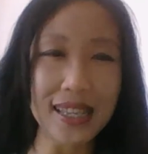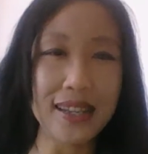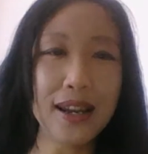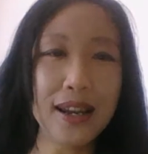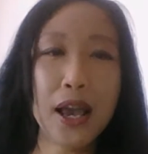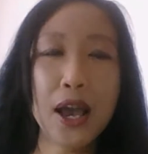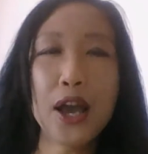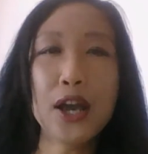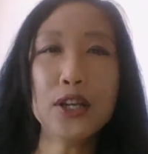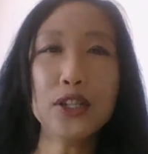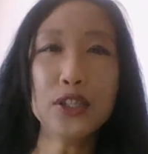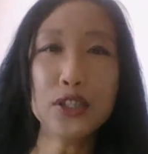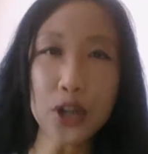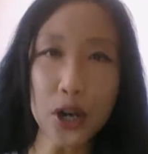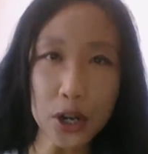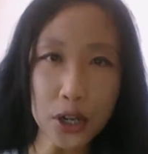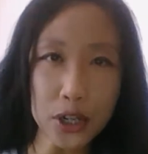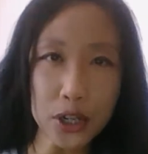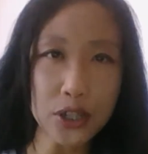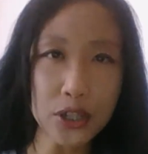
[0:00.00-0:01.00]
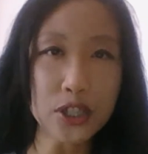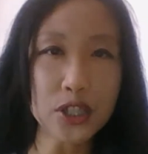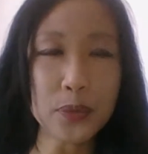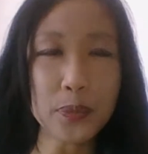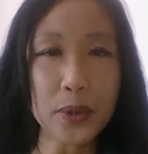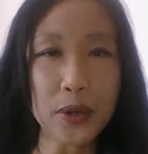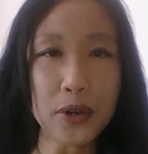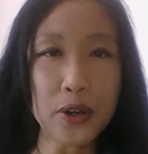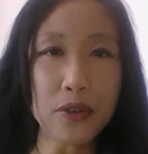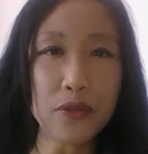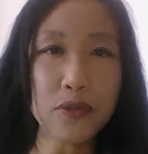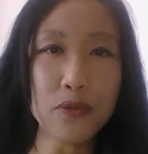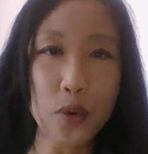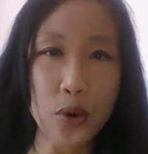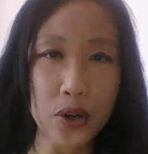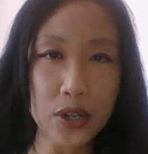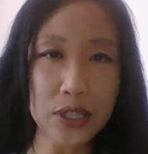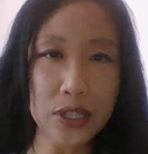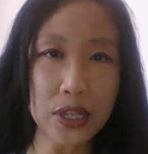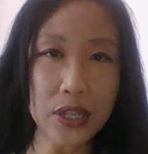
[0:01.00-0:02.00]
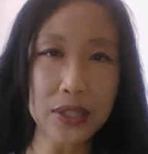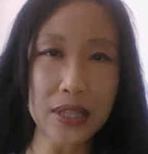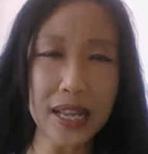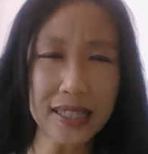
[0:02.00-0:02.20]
and darker spirit forces.